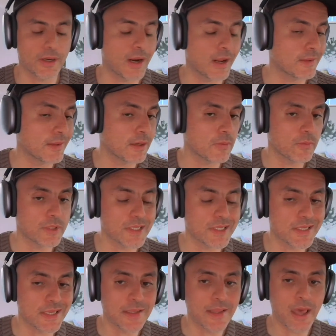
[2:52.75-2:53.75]
And I think we
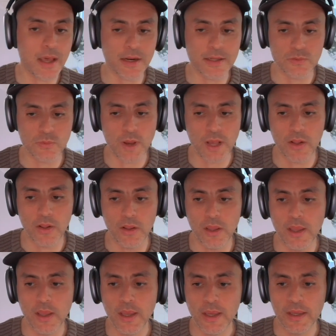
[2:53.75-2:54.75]
see that as well
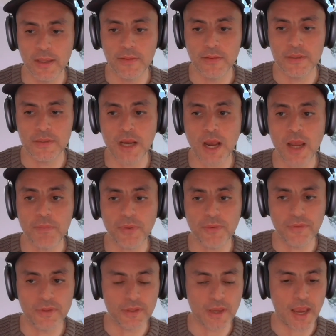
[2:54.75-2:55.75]
in the type
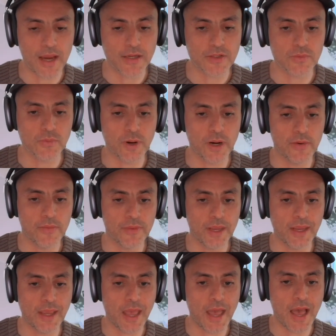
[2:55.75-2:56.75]
of attacks where
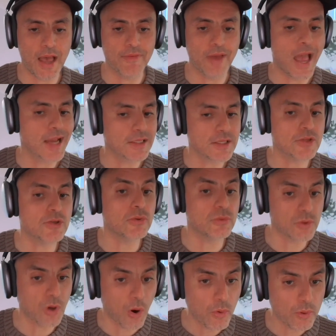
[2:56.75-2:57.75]
they have access to
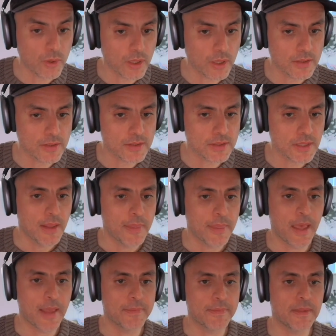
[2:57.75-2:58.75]
tokens
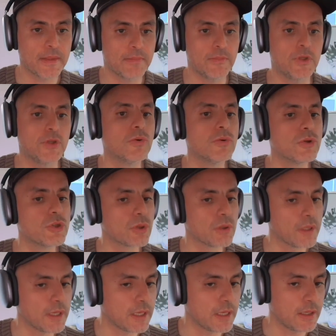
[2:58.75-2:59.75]
that
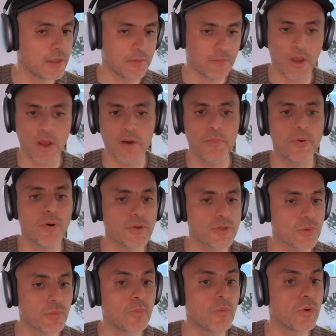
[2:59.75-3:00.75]
usually a
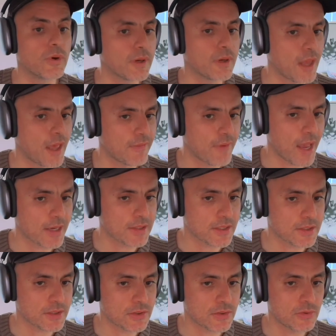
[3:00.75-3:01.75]
person wouldn't have
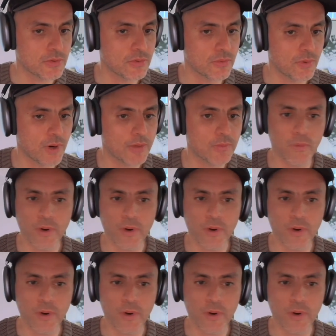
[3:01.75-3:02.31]
access to, right?